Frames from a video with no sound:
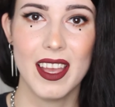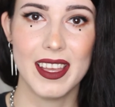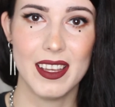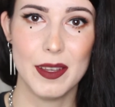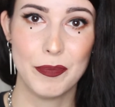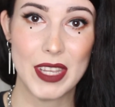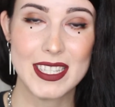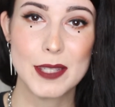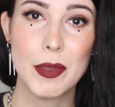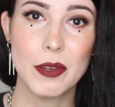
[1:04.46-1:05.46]
um,
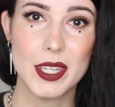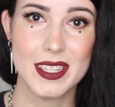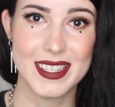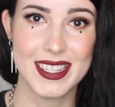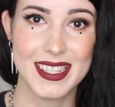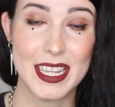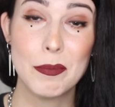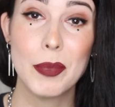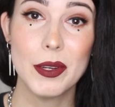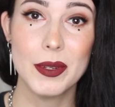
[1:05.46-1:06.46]
experiences
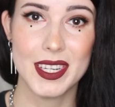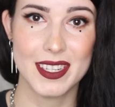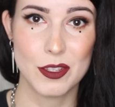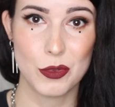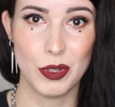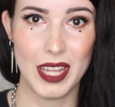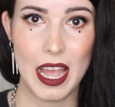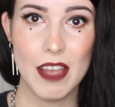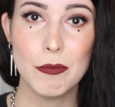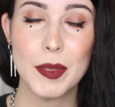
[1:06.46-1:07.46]
and periods through life,